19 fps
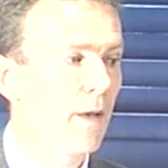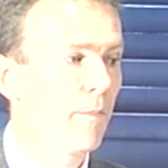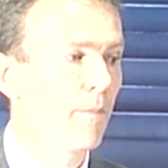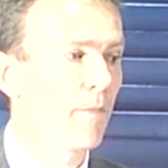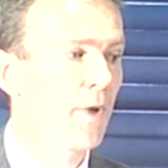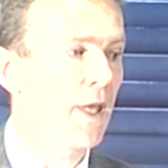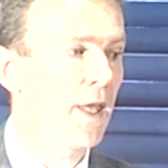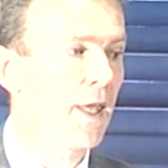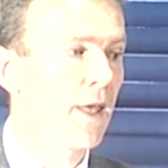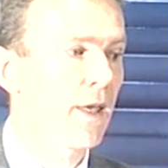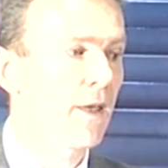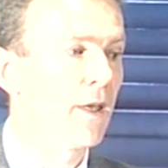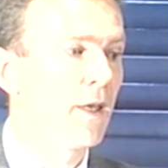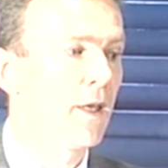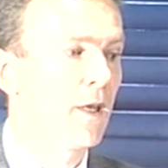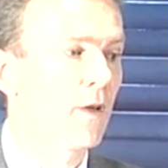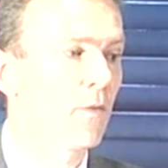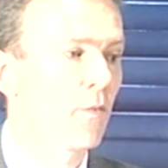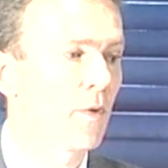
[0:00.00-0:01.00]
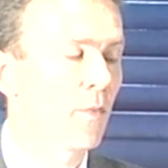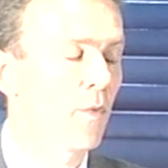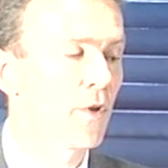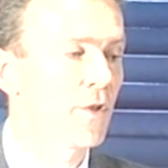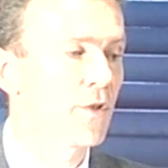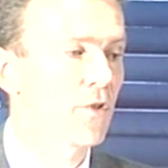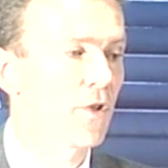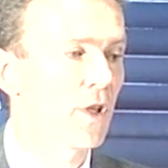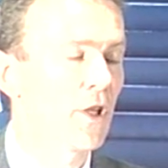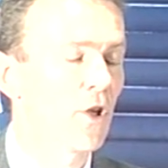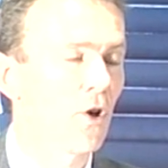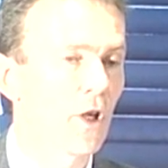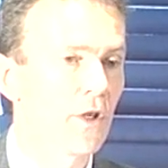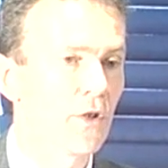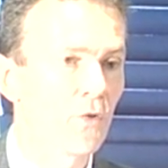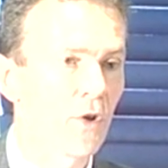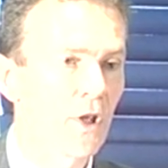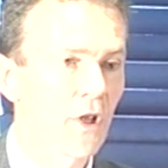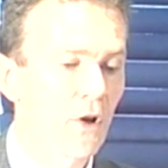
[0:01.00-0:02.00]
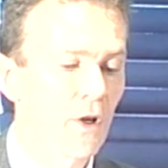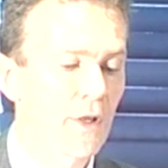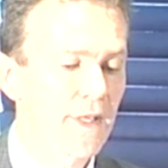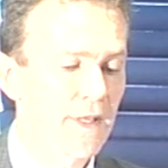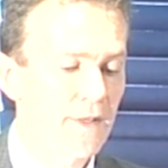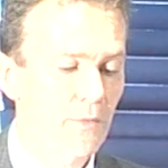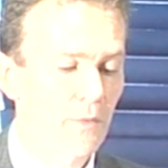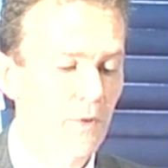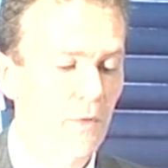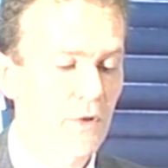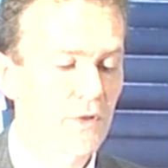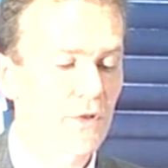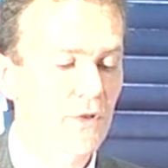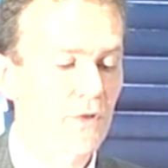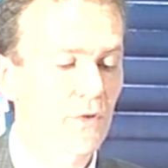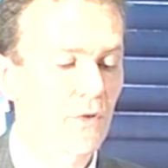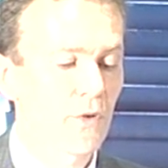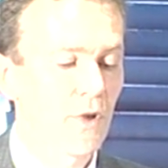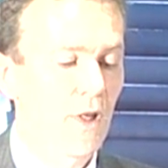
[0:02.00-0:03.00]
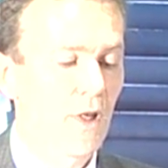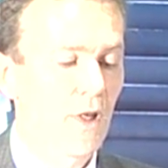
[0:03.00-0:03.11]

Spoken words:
here we want to, in doing all this, we want to